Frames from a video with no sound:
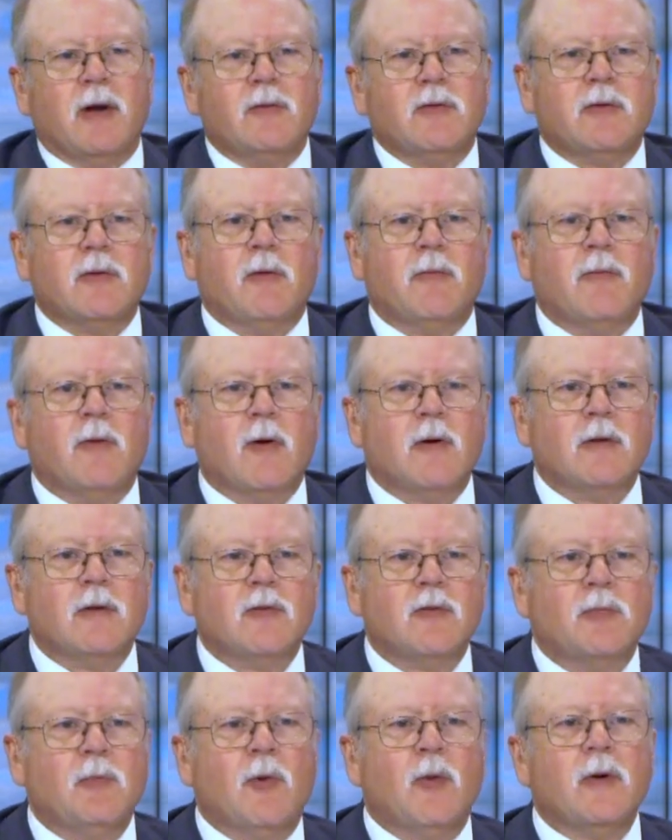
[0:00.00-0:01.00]
much so far
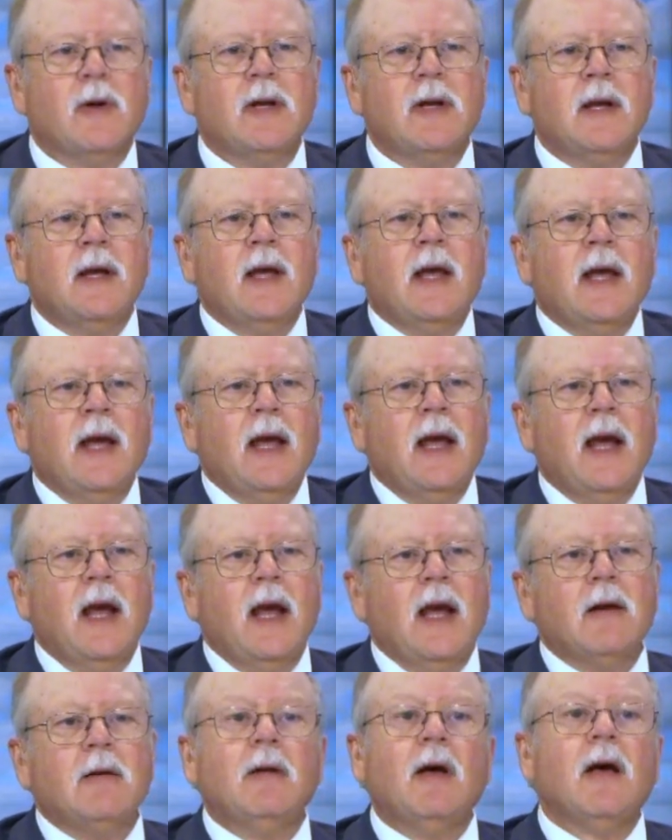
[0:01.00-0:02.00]
this morning,
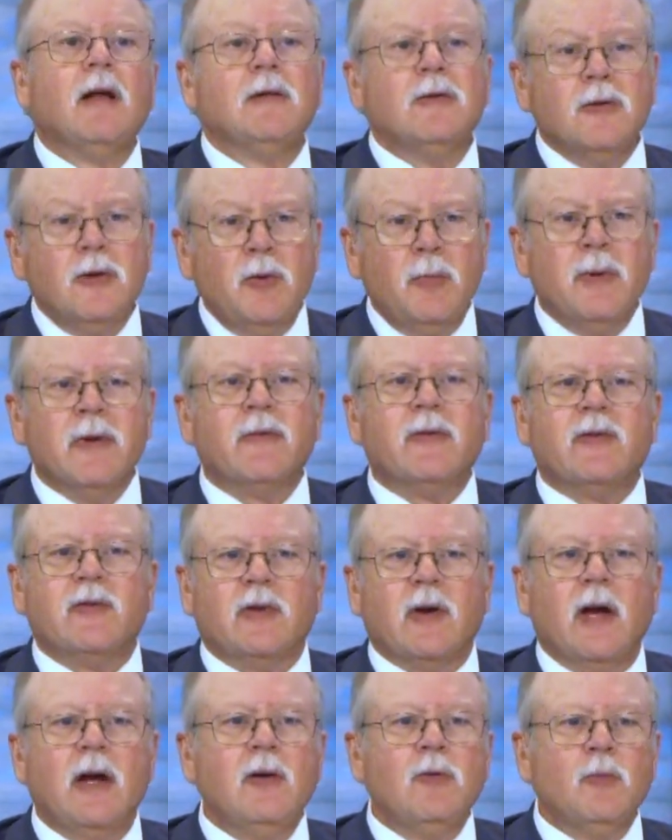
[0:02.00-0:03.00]
and a little bit of a
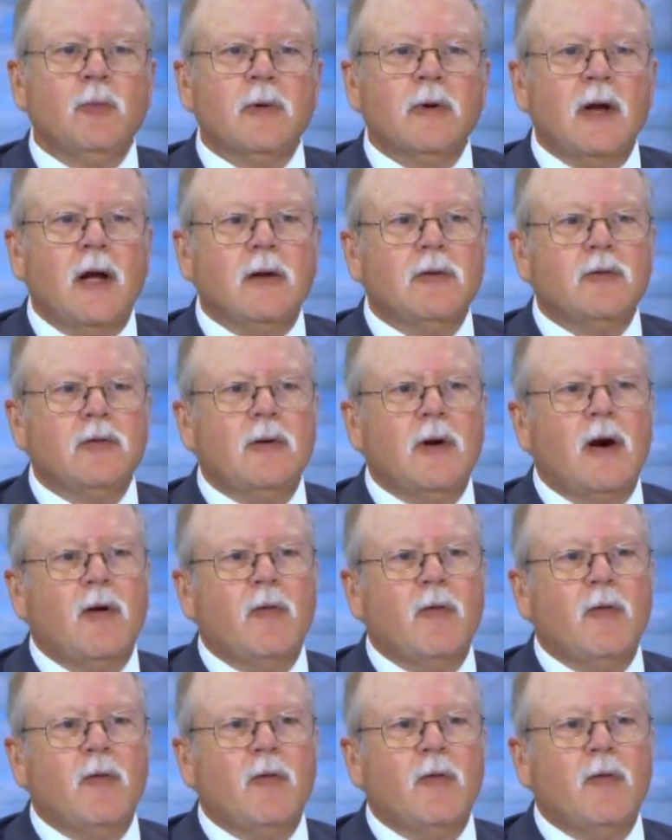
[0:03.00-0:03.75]
change. We're not too